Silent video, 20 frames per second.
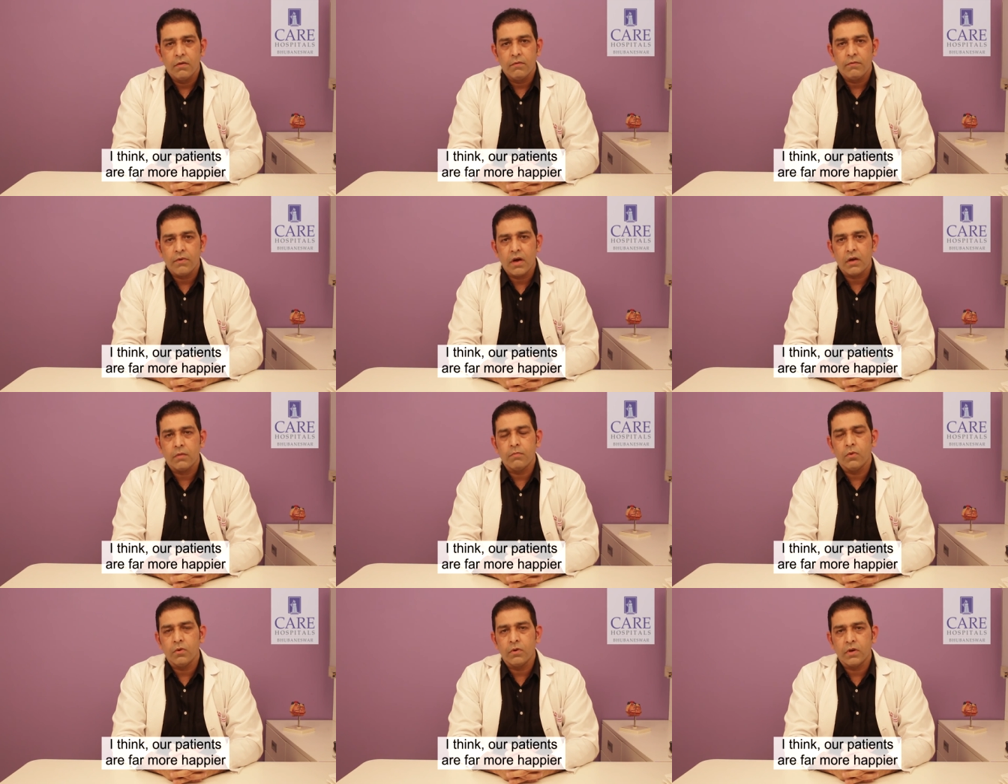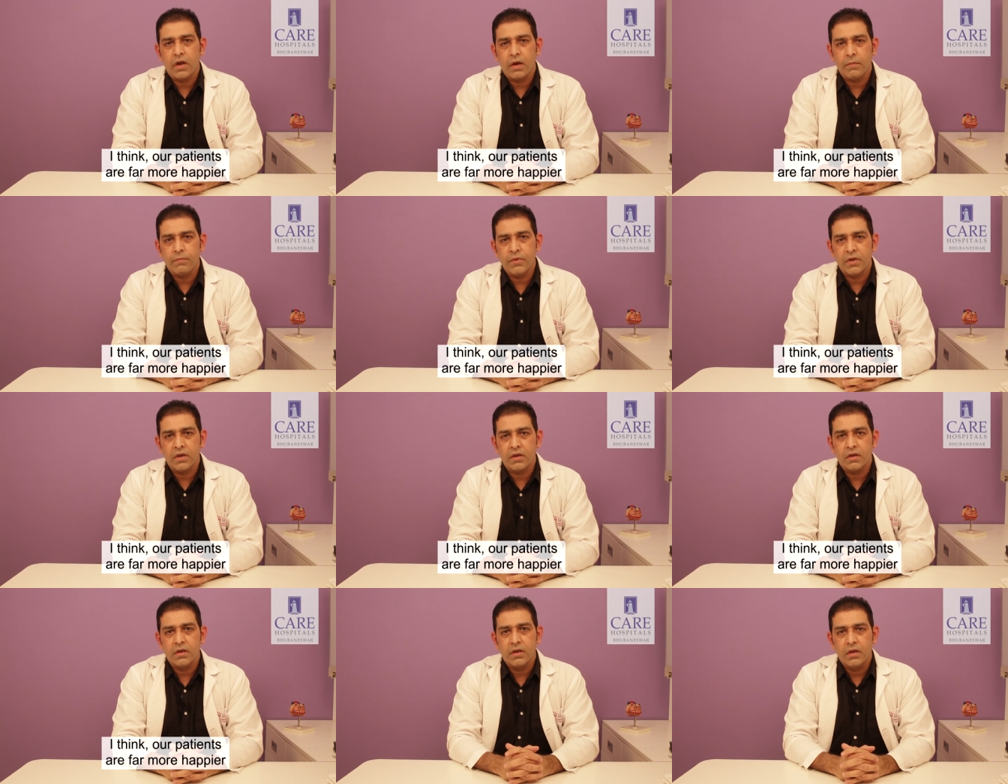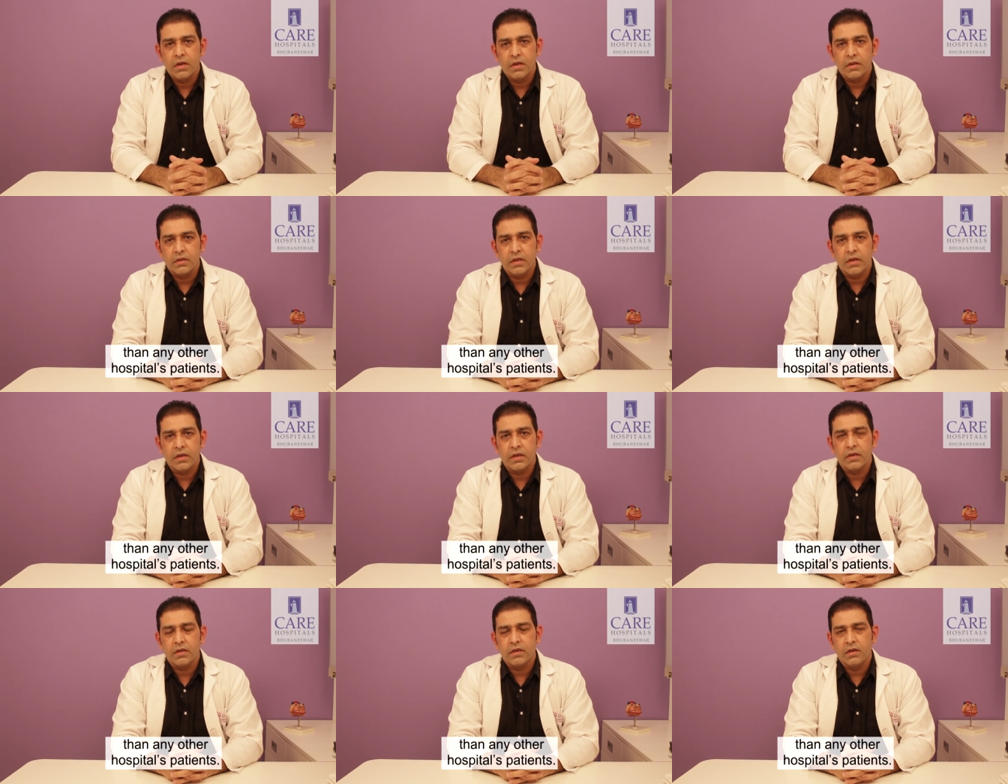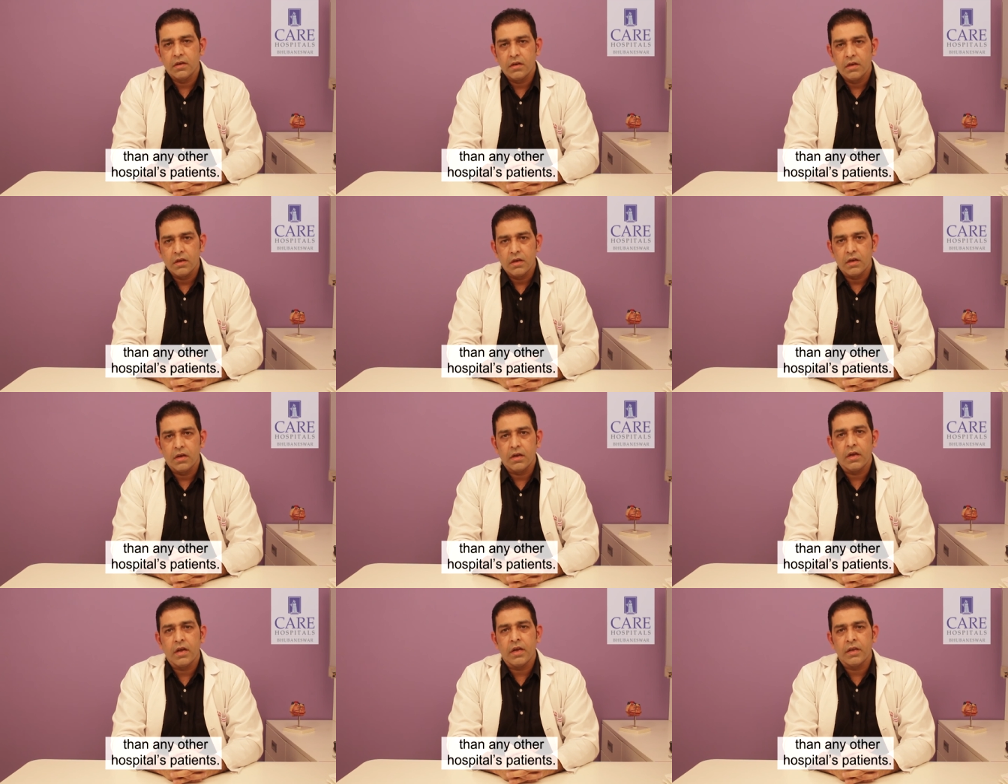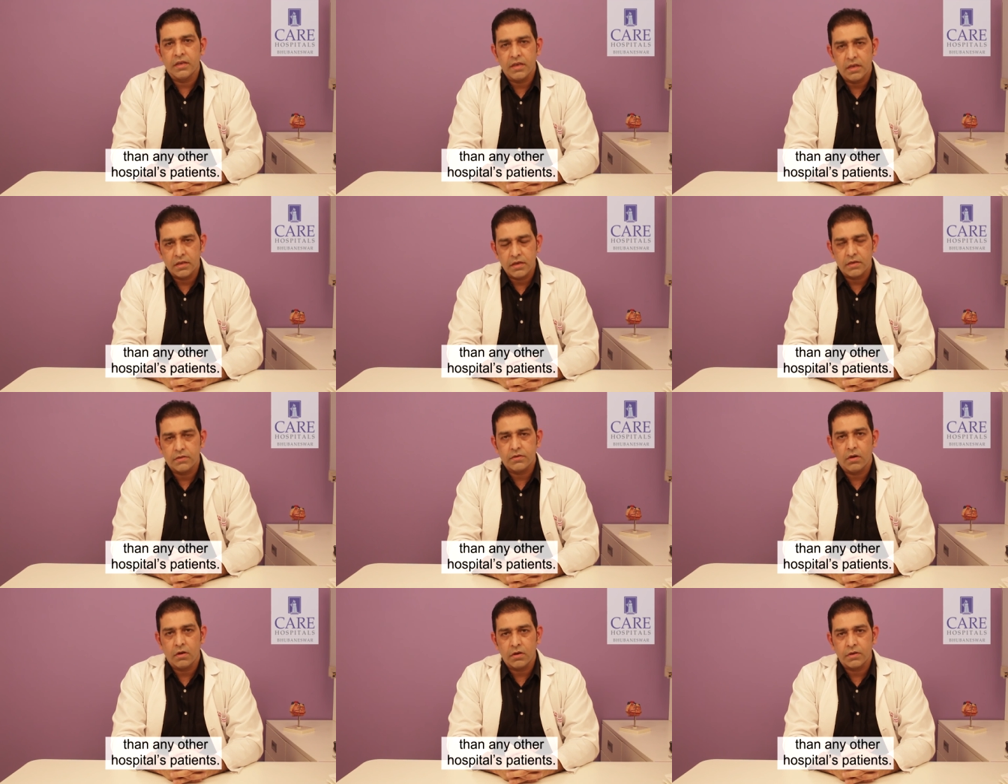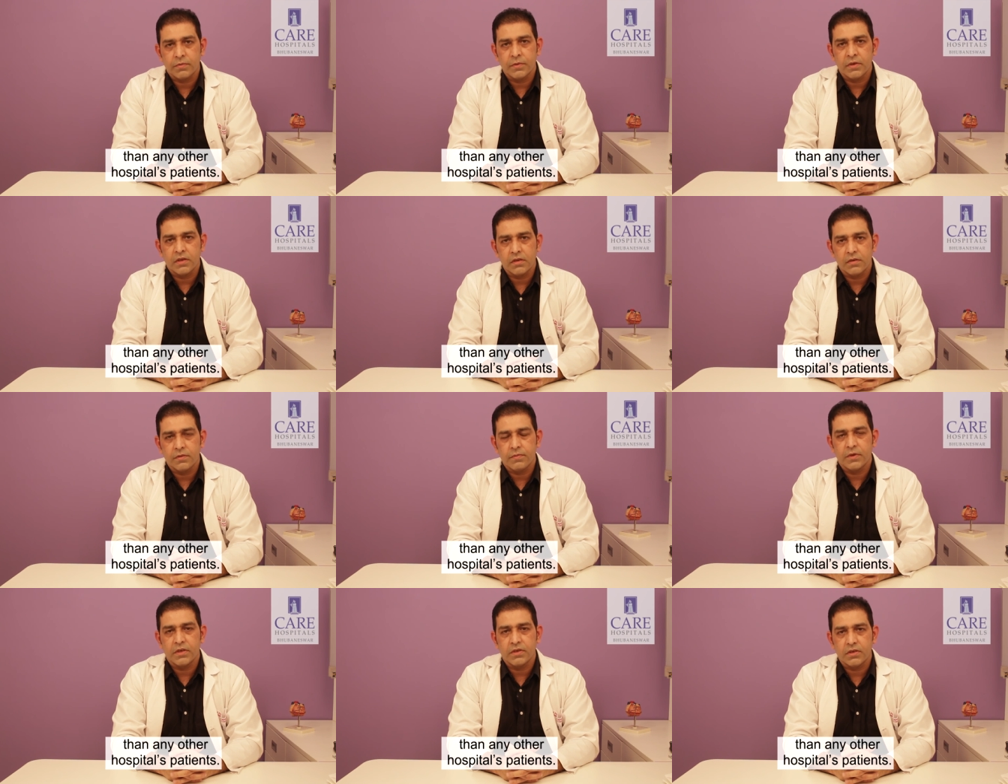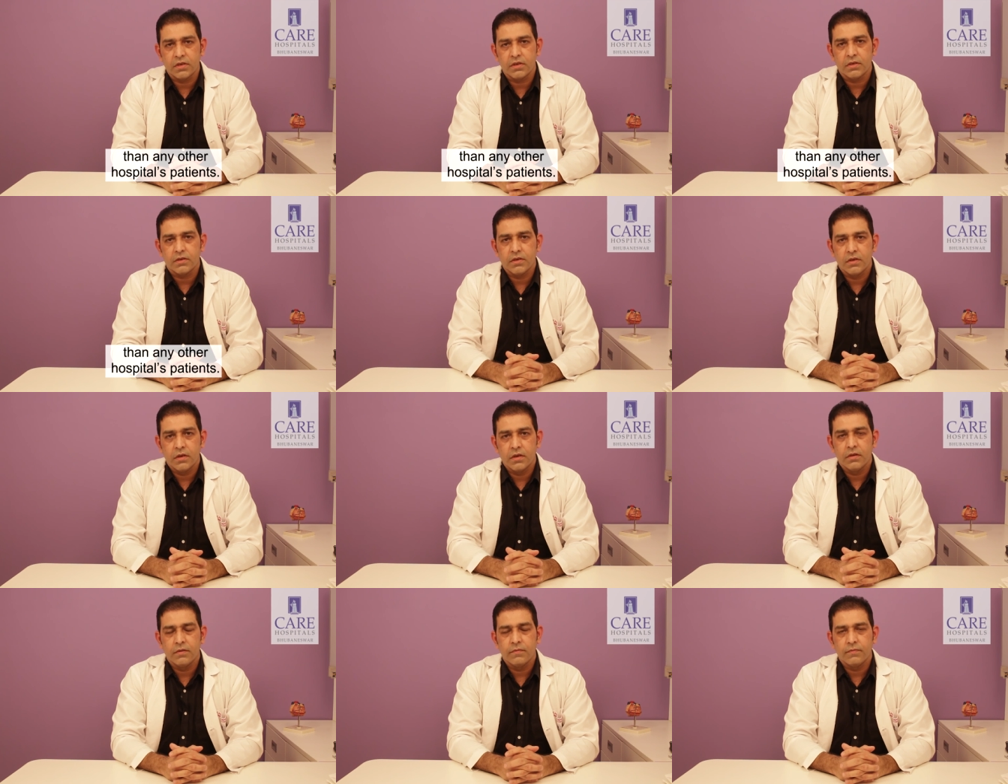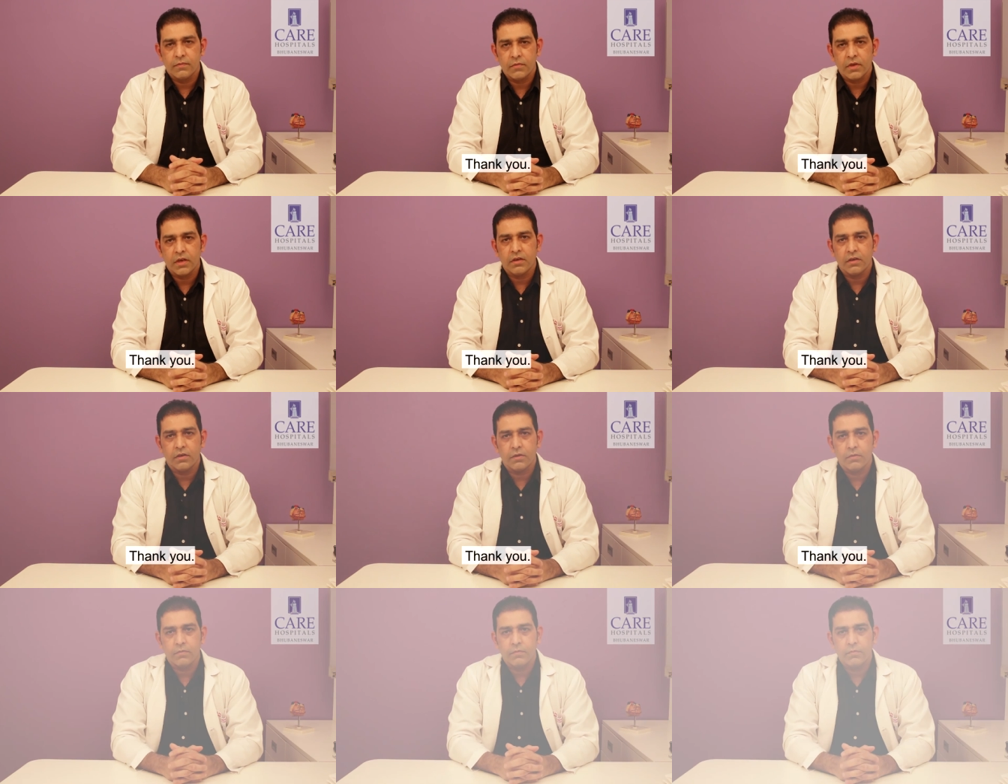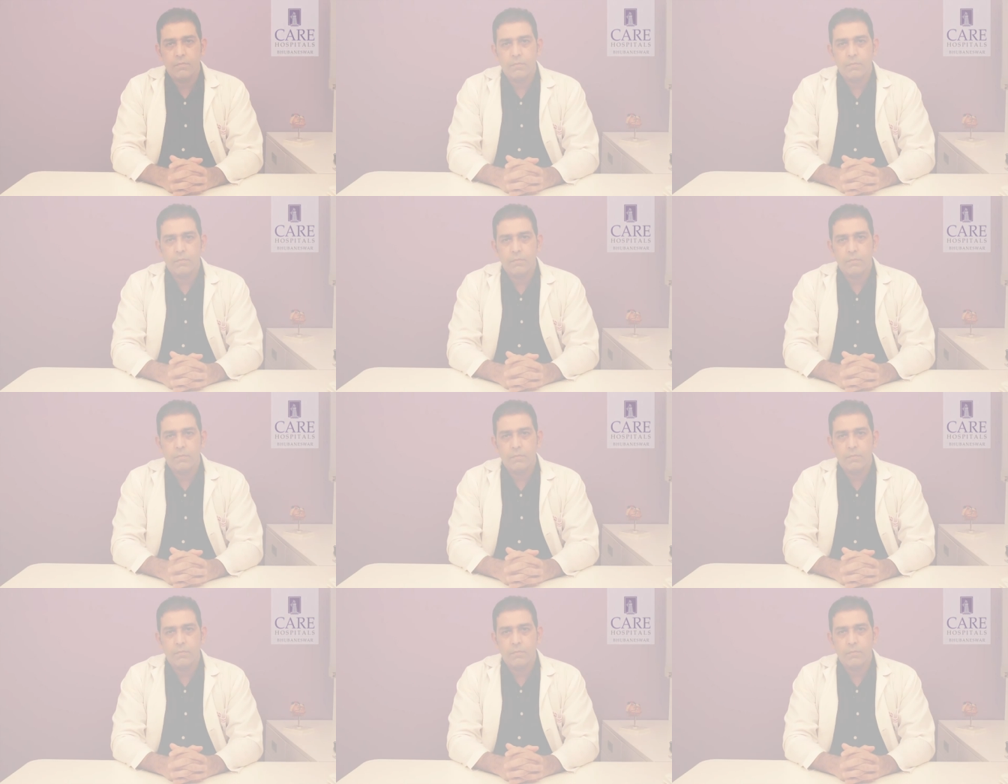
far more happier than uh, any other hospital's patients. Thank you.